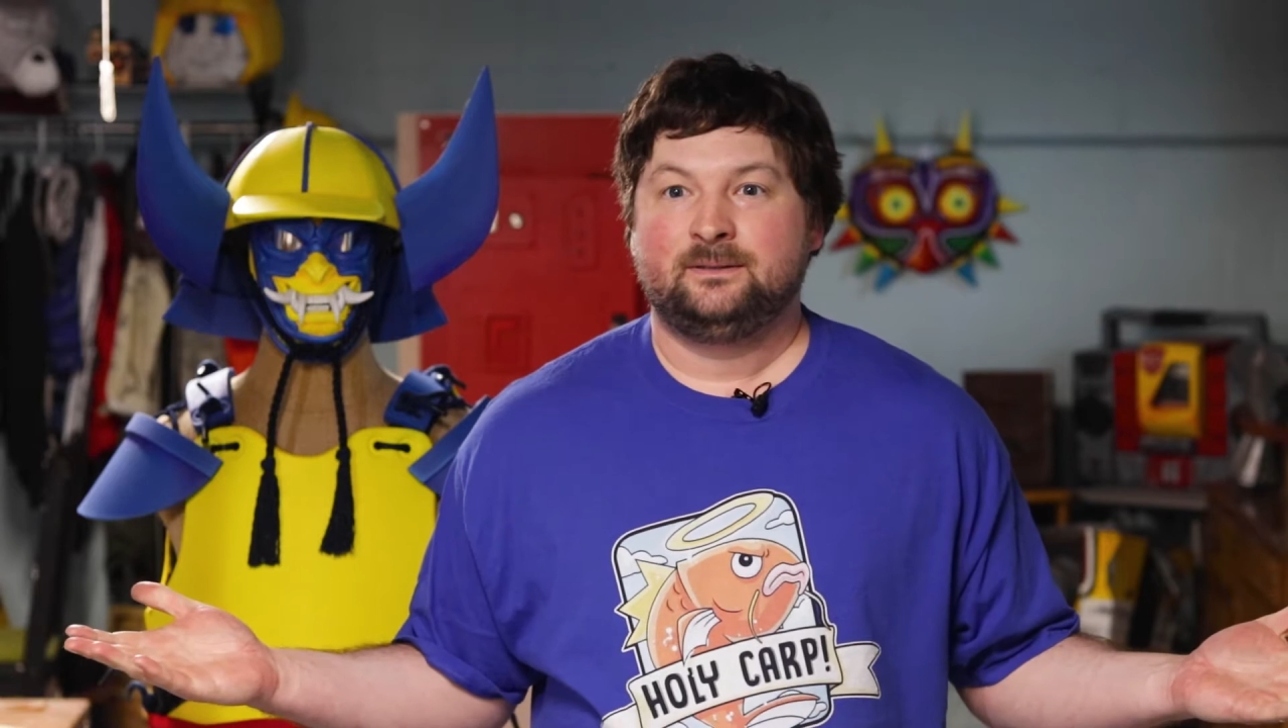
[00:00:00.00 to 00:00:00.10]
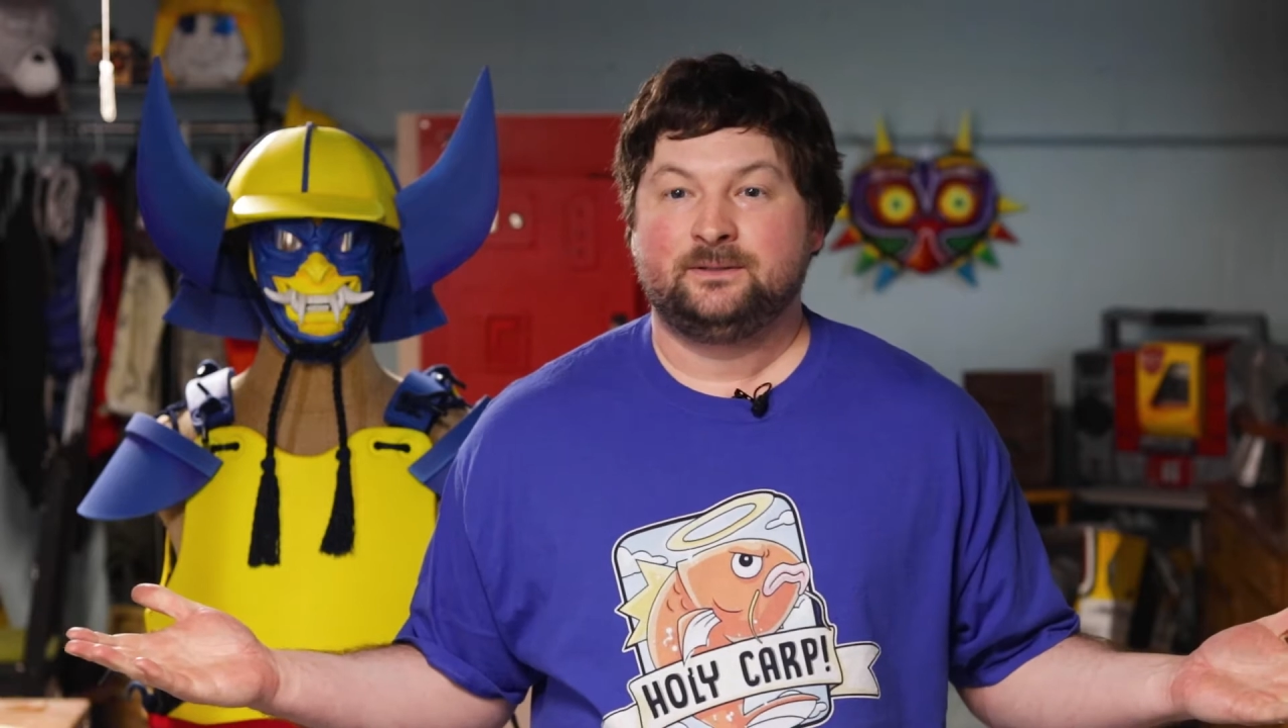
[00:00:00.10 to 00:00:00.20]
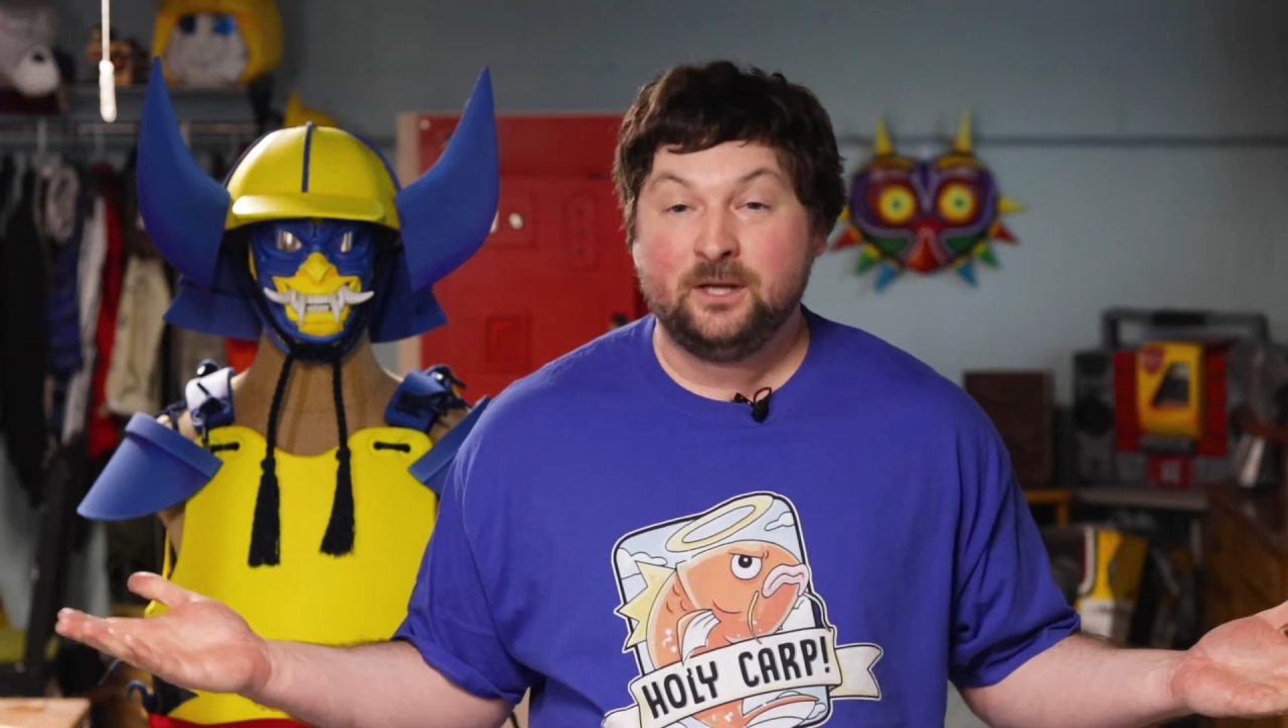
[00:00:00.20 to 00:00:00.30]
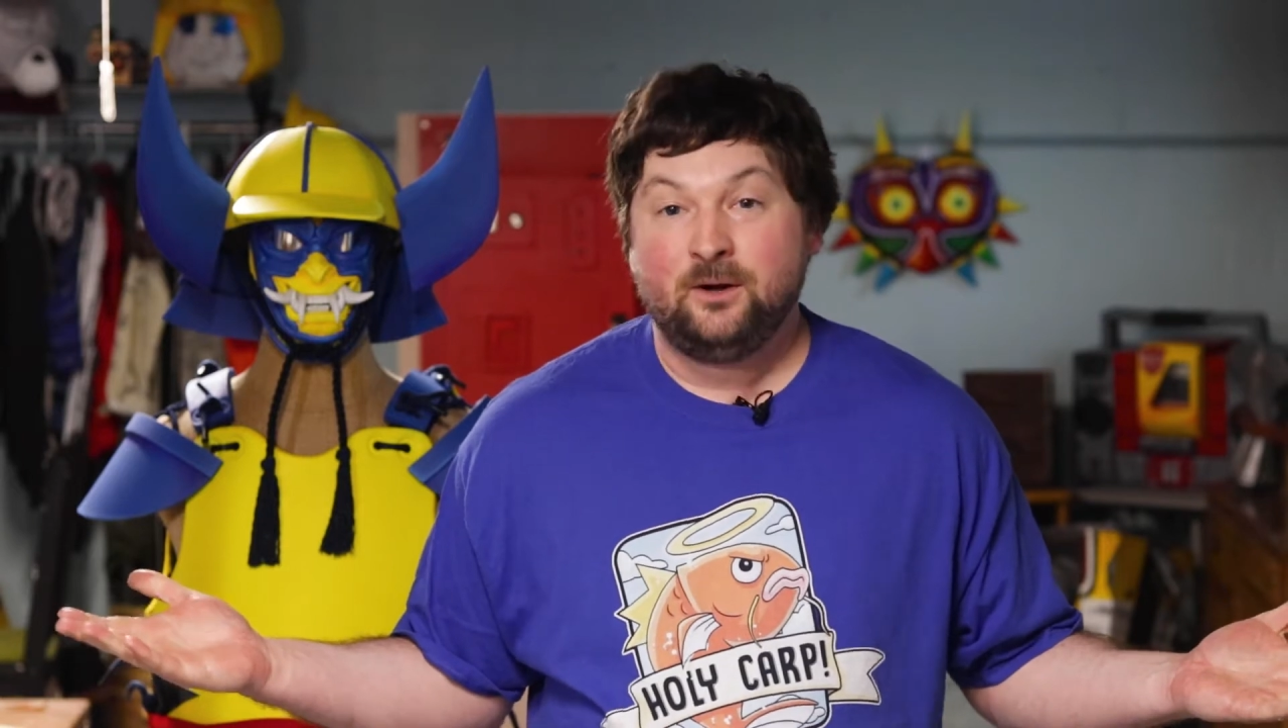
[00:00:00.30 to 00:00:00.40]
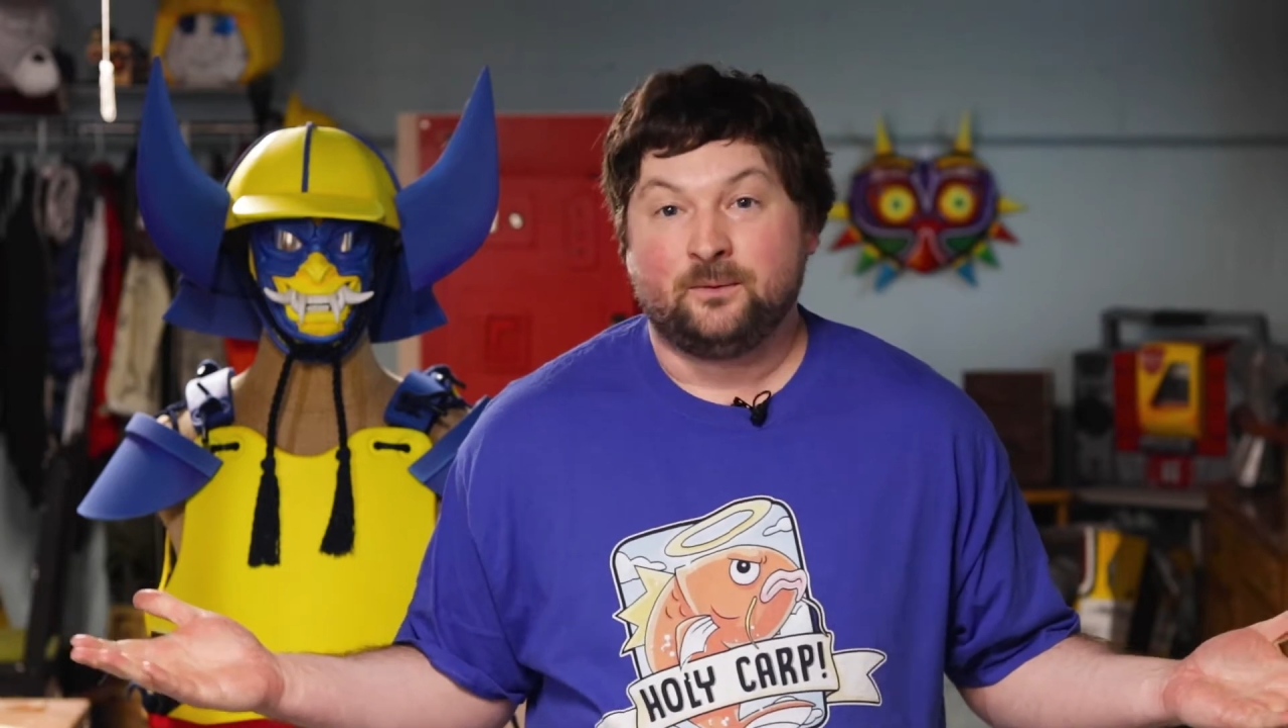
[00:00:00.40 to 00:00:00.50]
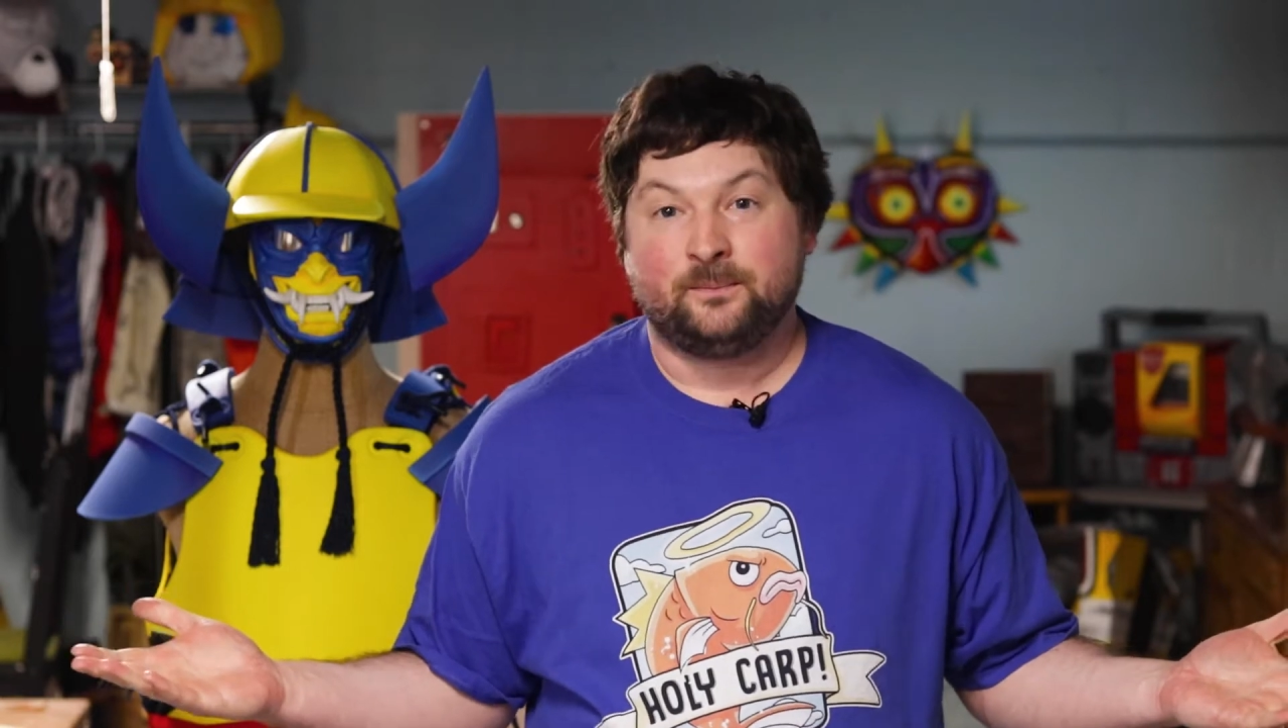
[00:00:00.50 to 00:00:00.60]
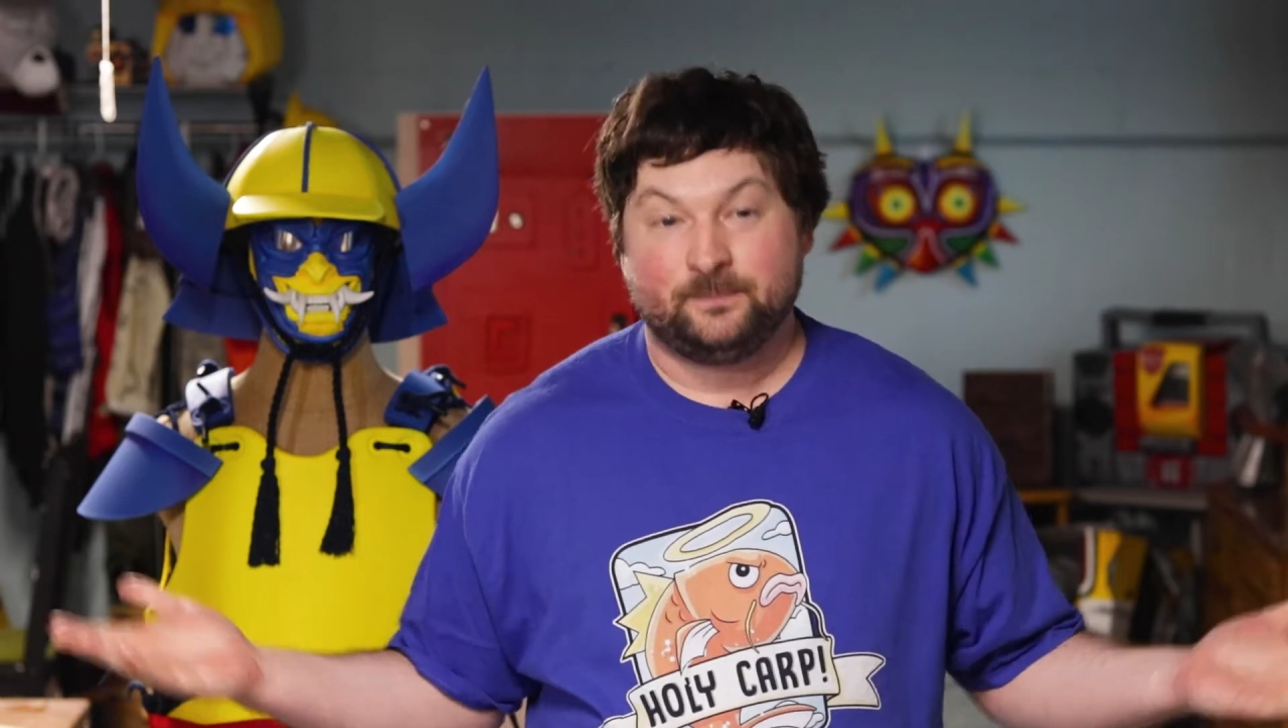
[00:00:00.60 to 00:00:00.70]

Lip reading: So,